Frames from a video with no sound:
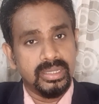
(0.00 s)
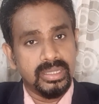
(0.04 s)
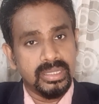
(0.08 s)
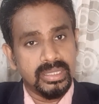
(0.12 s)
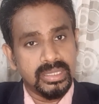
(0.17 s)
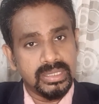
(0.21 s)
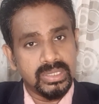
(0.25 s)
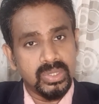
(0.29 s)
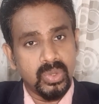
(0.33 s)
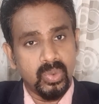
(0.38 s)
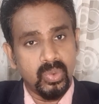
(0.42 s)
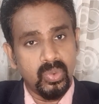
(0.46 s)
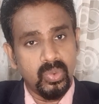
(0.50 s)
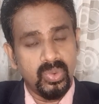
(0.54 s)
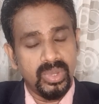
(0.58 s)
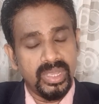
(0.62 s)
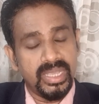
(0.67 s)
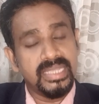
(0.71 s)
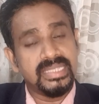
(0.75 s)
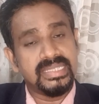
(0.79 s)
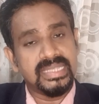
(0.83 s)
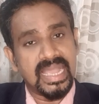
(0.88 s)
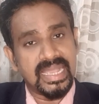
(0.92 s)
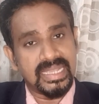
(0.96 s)
So
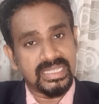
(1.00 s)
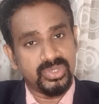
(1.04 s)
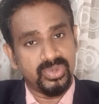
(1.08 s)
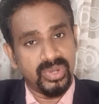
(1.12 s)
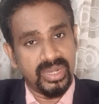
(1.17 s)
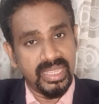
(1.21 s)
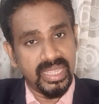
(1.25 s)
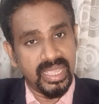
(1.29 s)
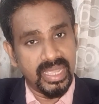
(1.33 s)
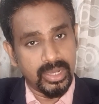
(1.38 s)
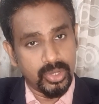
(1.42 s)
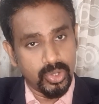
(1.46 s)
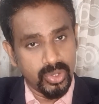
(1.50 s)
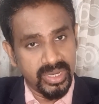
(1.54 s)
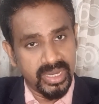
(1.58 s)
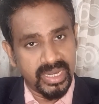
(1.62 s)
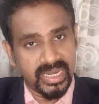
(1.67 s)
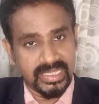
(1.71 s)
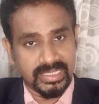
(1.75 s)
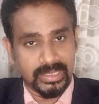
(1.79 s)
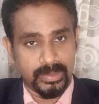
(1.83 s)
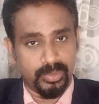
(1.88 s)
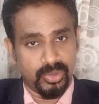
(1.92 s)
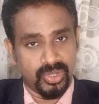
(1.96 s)
it's actually a good
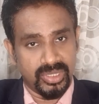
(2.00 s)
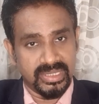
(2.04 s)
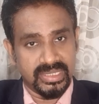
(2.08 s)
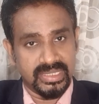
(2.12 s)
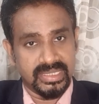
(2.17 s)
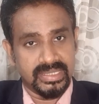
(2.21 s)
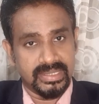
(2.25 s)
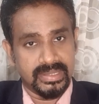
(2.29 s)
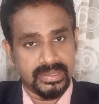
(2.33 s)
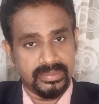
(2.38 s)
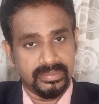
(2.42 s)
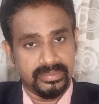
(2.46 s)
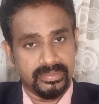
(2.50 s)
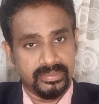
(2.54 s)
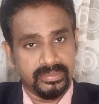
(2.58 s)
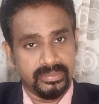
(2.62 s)
response.